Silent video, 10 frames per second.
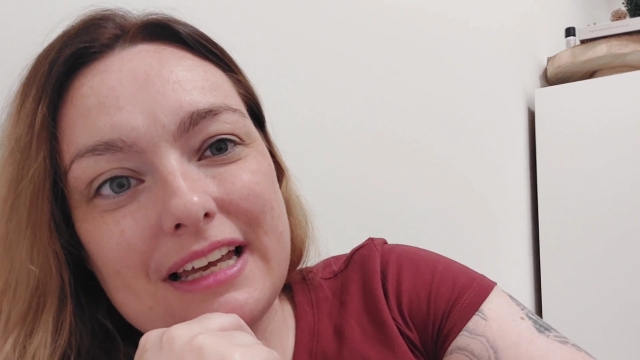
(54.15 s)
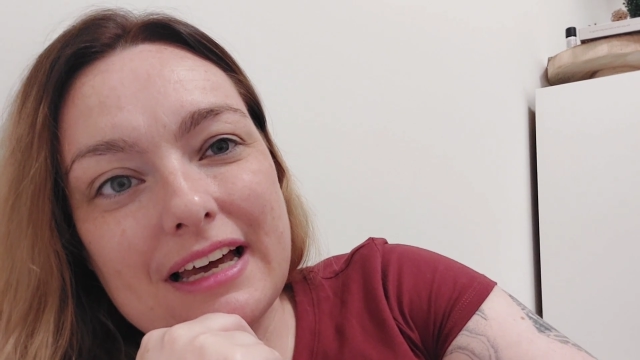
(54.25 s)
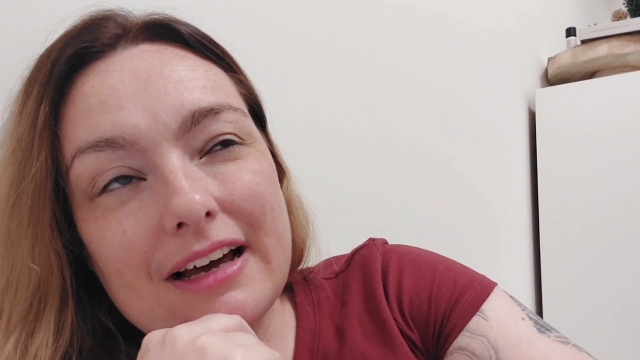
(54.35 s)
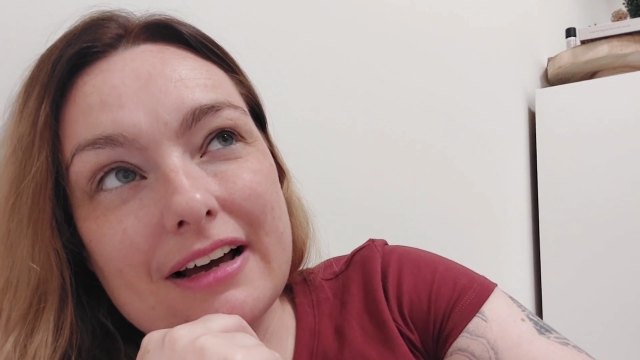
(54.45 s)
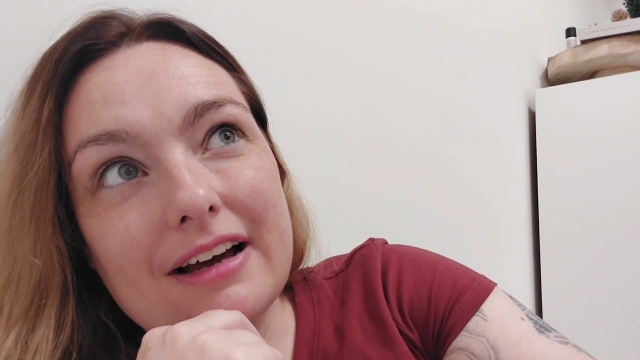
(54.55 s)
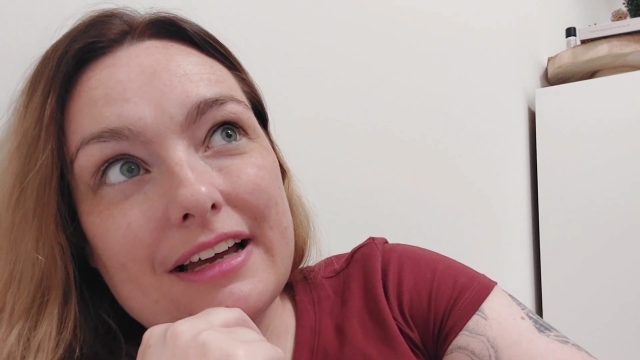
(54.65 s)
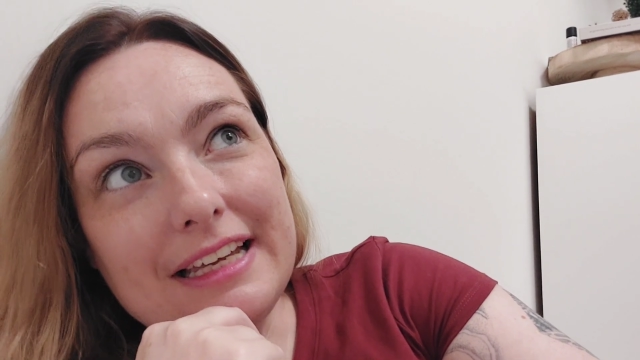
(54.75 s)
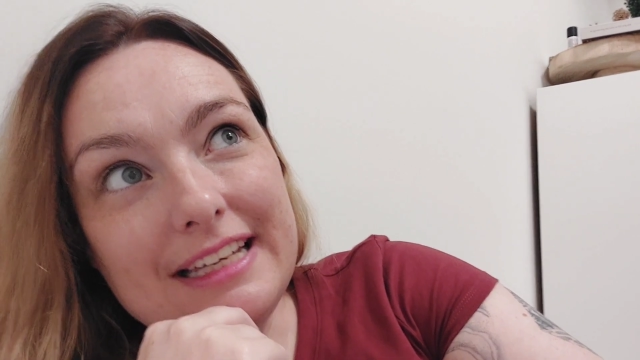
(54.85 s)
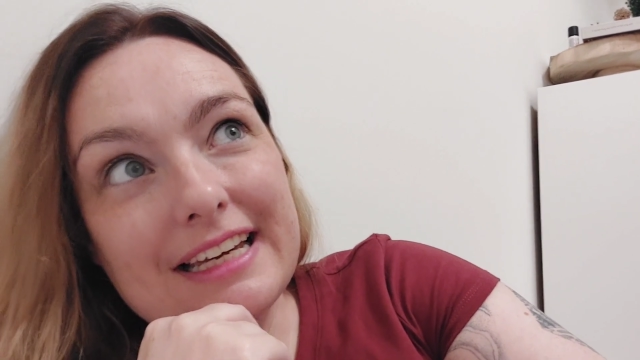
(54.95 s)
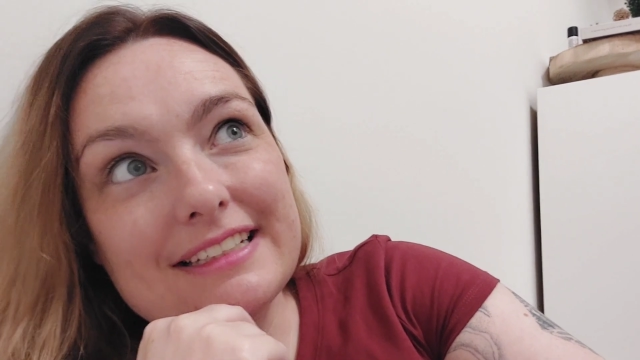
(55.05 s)

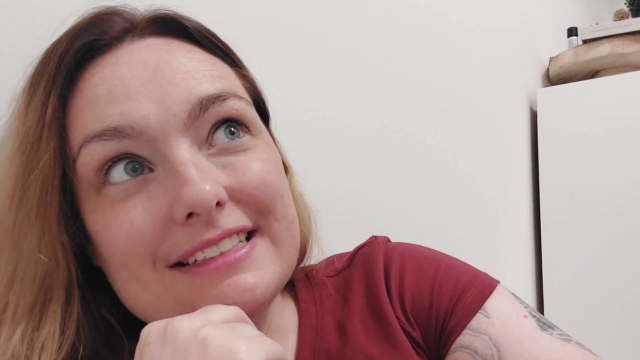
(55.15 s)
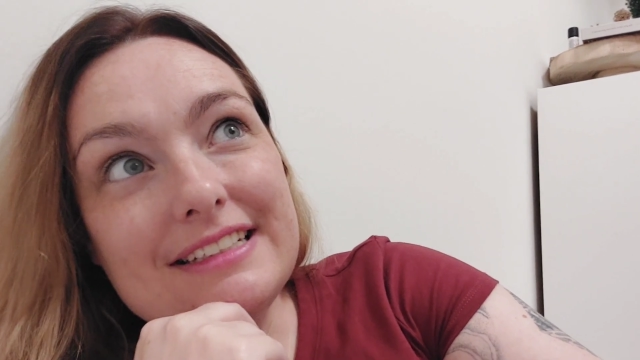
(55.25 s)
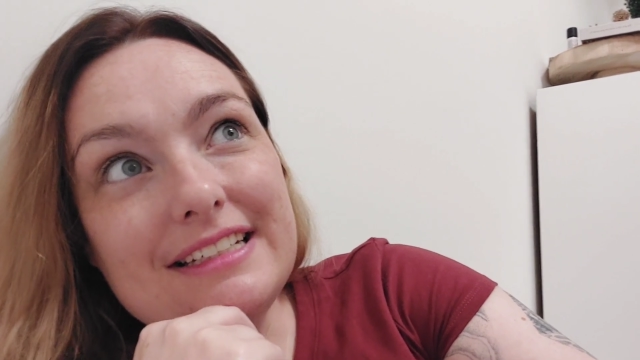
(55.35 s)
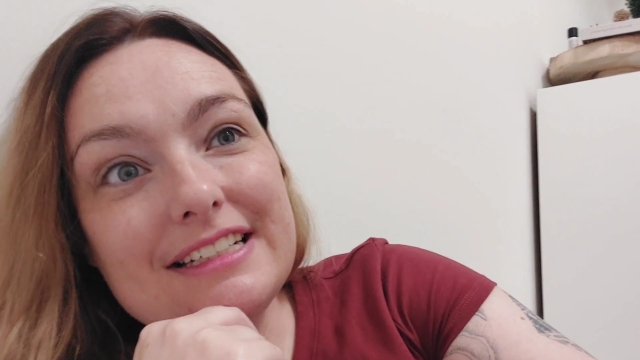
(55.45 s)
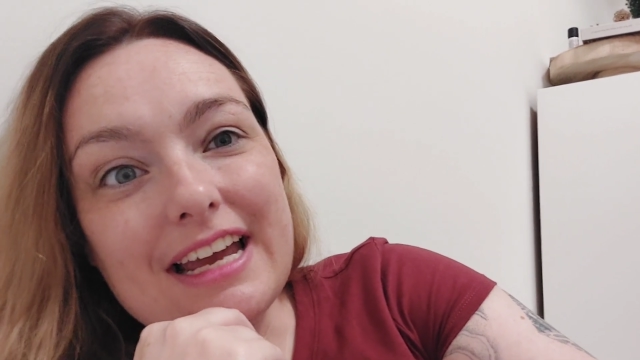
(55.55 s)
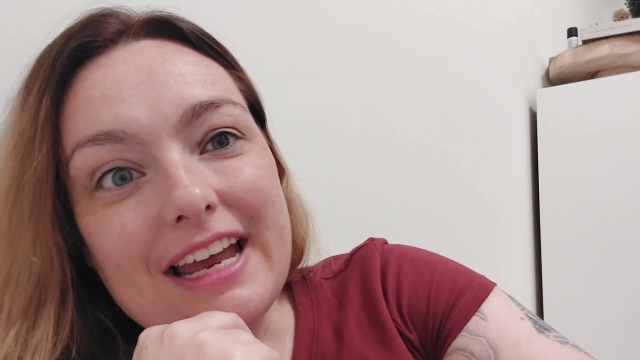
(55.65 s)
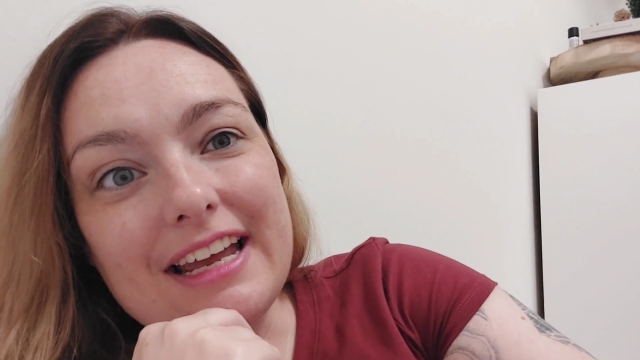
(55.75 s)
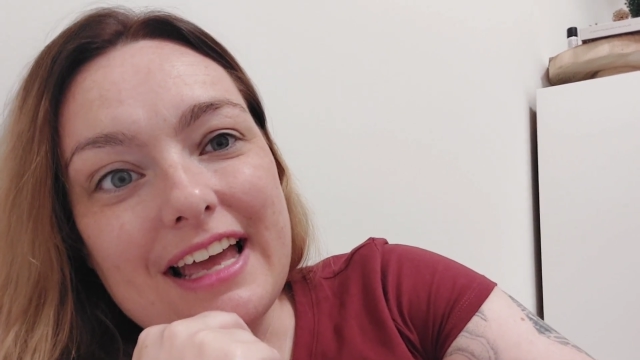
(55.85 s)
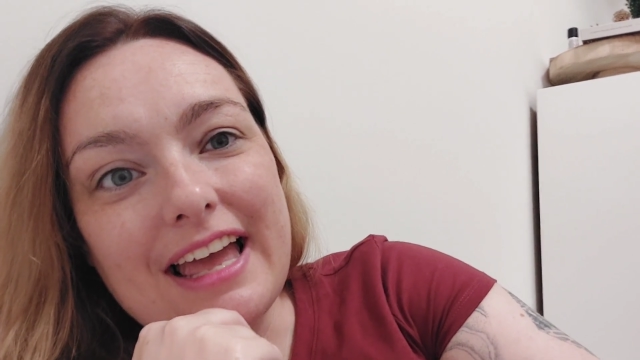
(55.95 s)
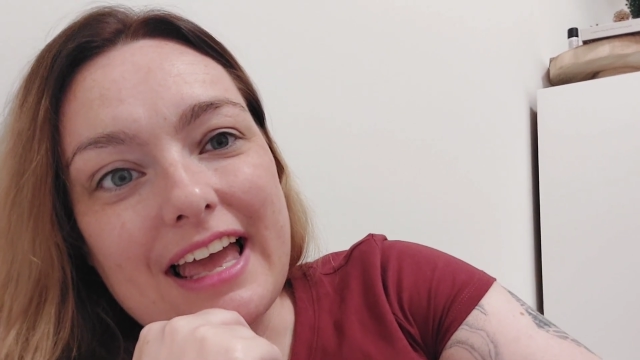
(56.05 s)

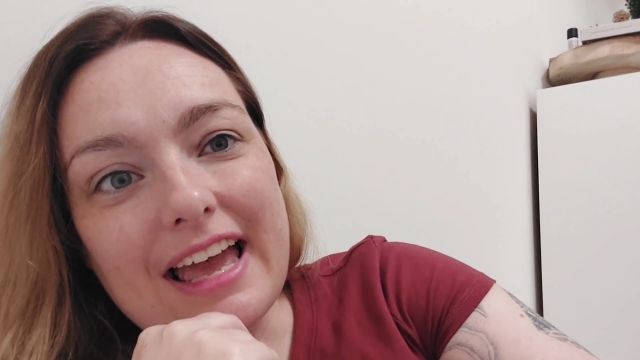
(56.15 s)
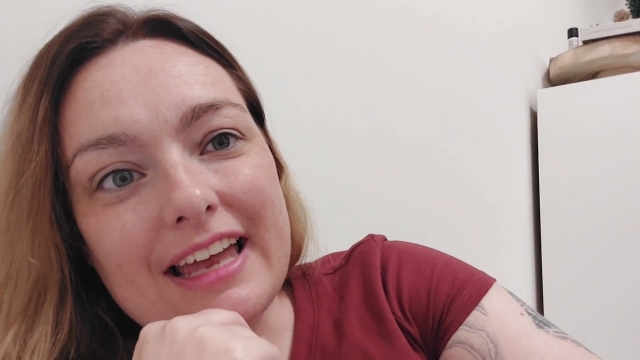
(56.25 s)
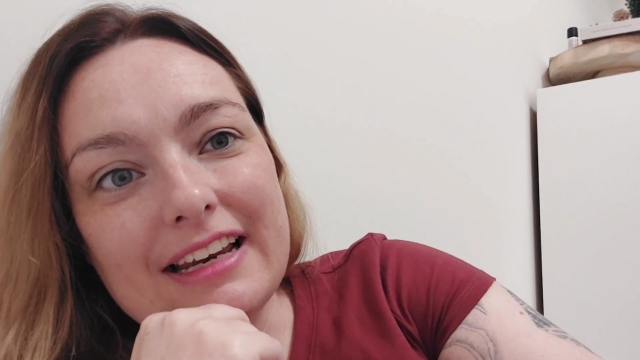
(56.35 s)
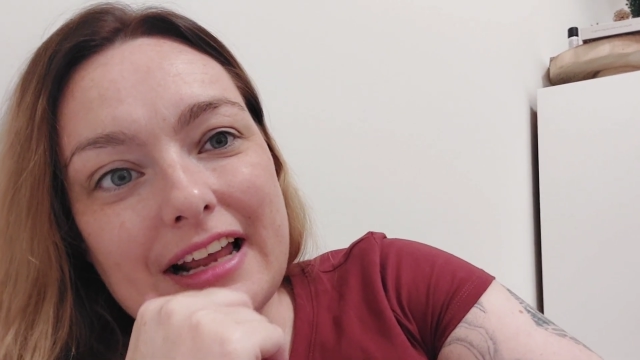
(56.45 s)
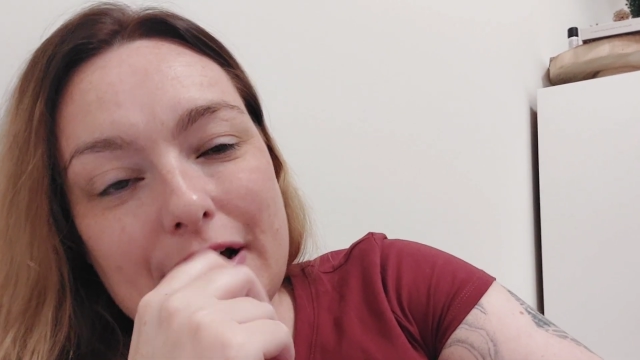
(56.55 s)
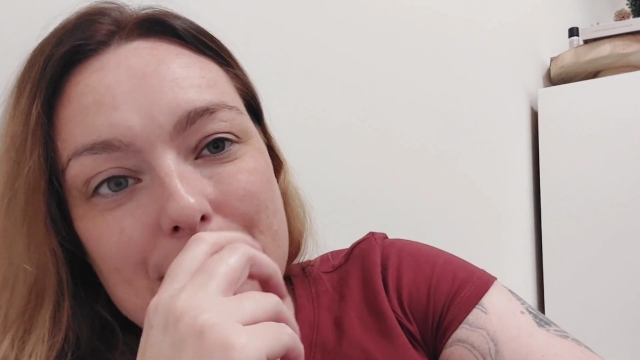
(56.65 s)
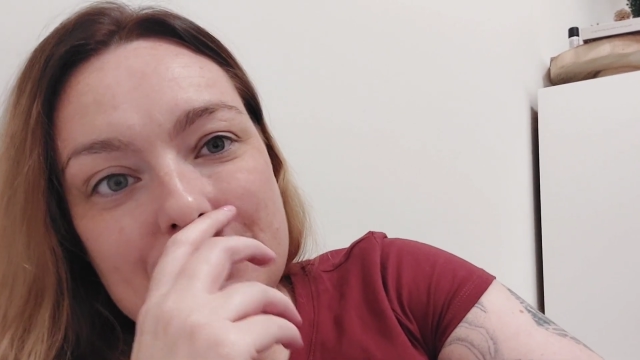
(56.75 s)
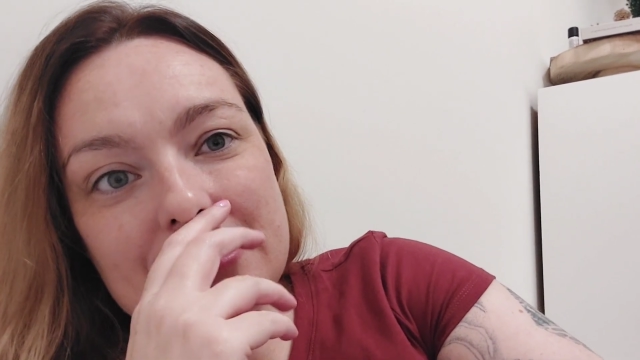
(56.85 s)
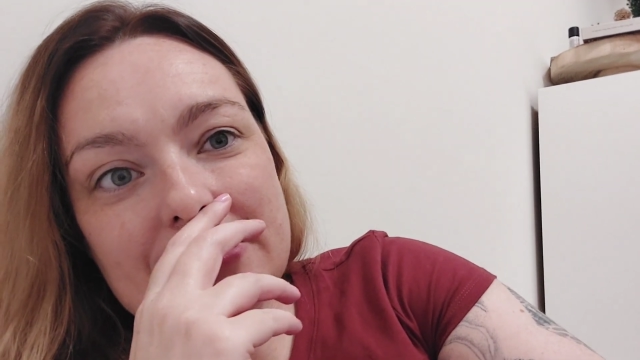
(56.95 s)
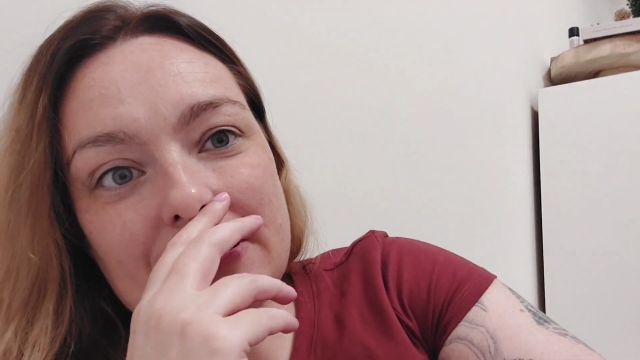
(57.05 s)
ENTJ, and it
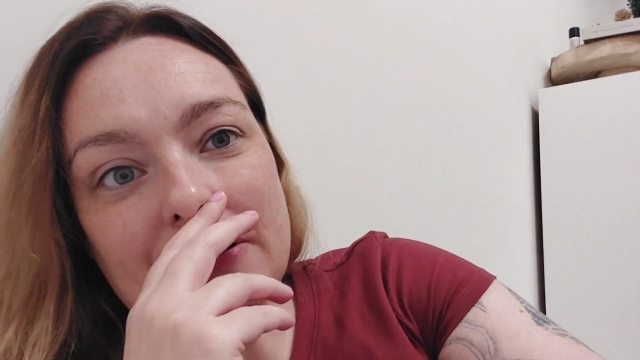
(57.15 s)
helps,